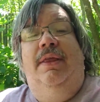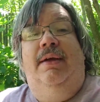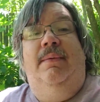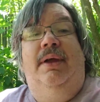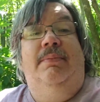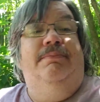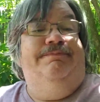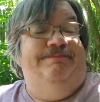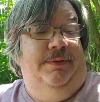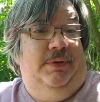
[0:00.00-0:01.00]
That way,
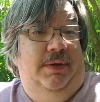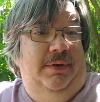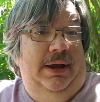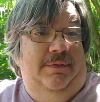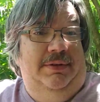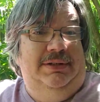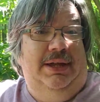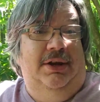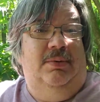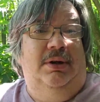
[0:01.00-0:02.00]
if you ever have
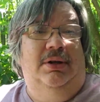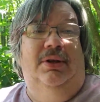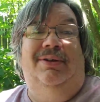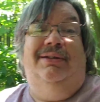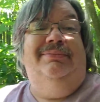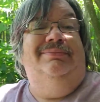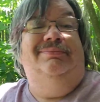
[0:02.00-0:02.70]
decided you want to do it,